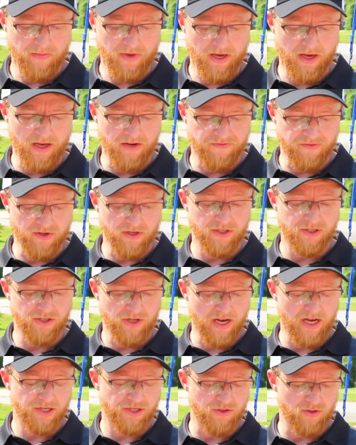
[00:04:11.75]
And for
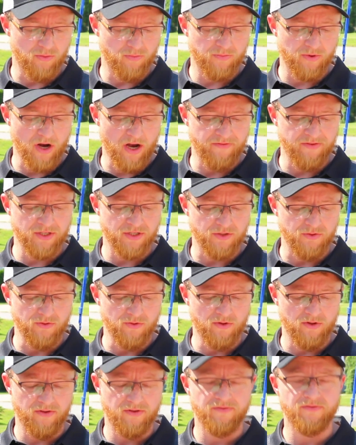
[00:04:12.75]
international private
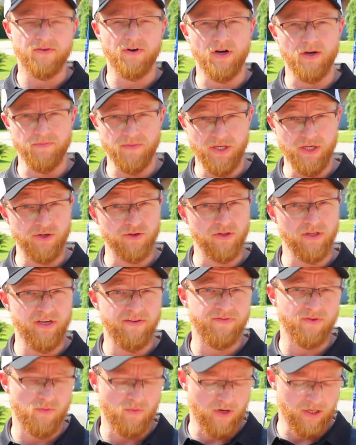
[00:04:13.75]
school, yearly
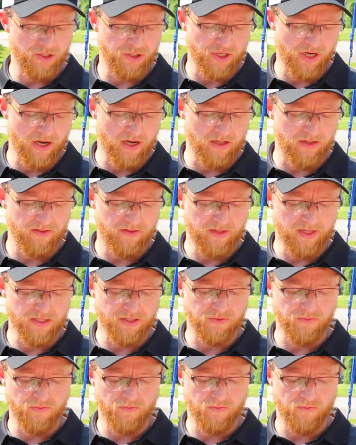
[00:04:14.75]
for one child, that's